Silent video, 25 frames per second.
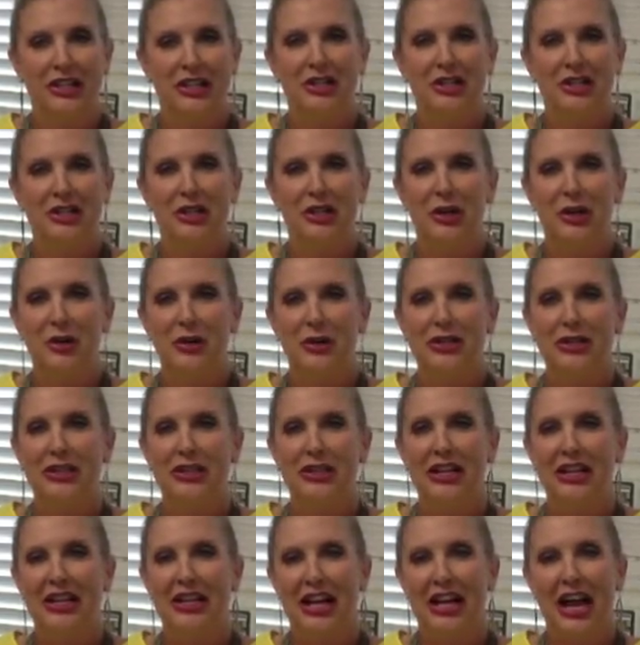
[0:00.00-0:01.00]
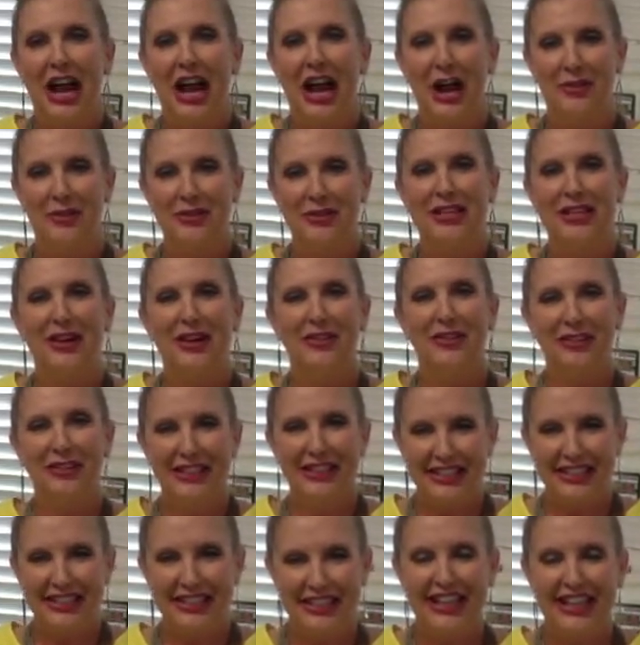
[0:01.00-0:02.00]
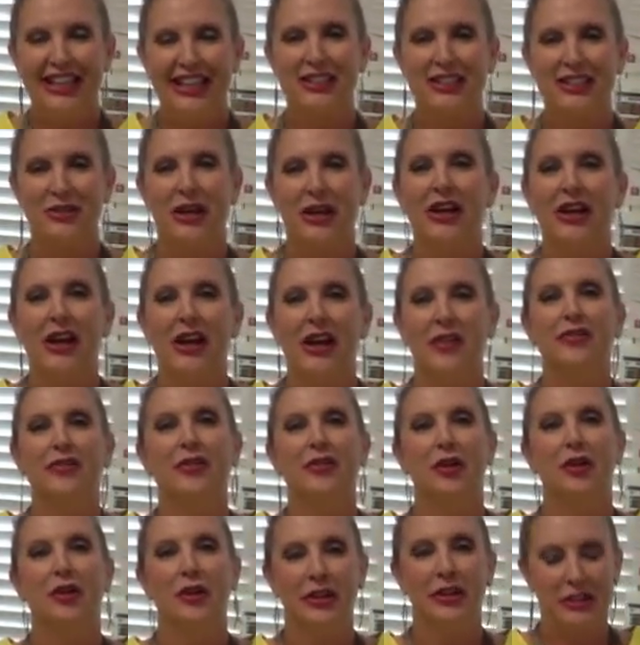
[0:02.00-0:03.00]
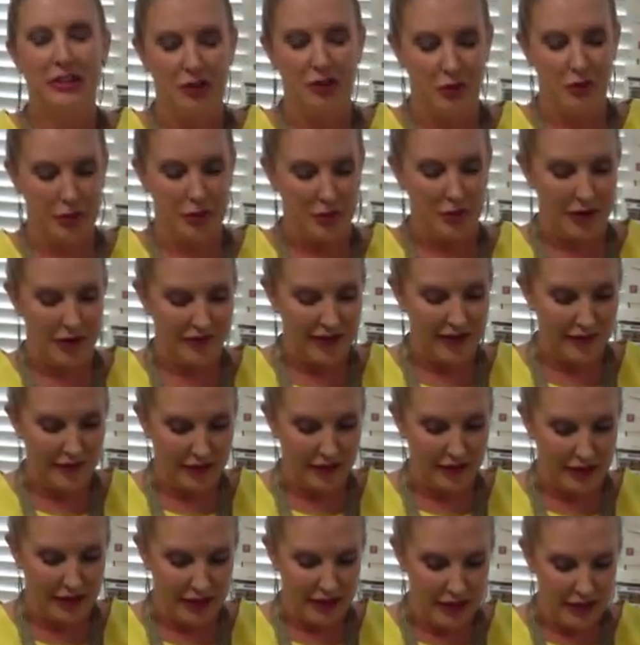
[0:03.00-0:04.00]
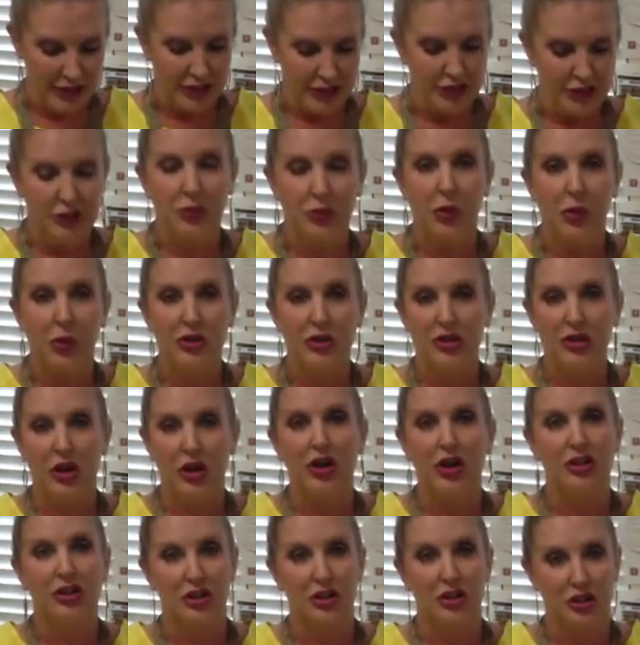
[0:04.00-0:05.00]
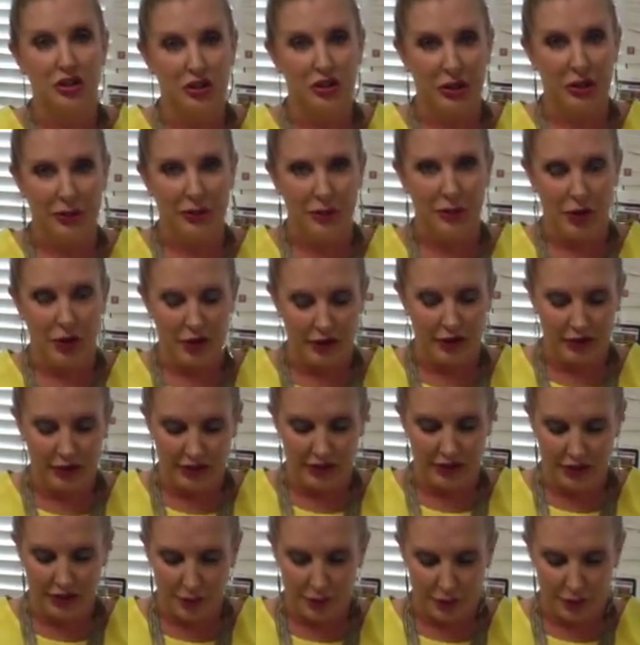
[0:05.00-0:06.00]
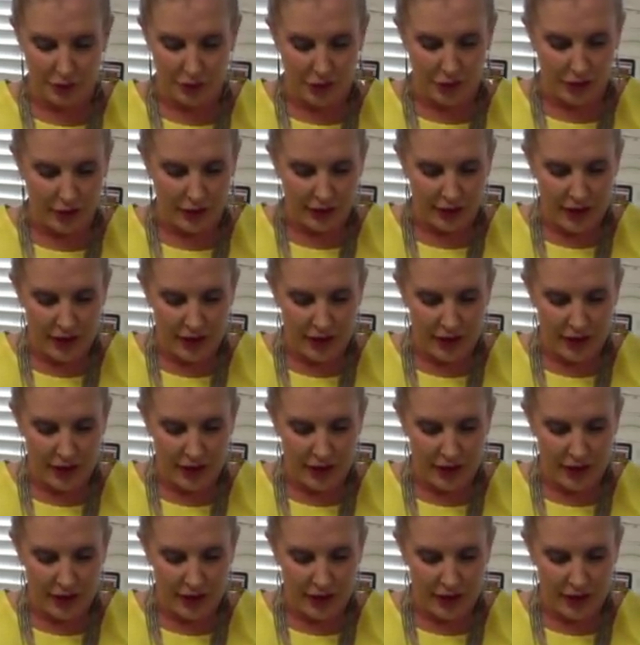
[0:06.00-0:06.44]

So I would definitely say that Ferraris are one of my favorite sports cars, or dream car, and a supercar.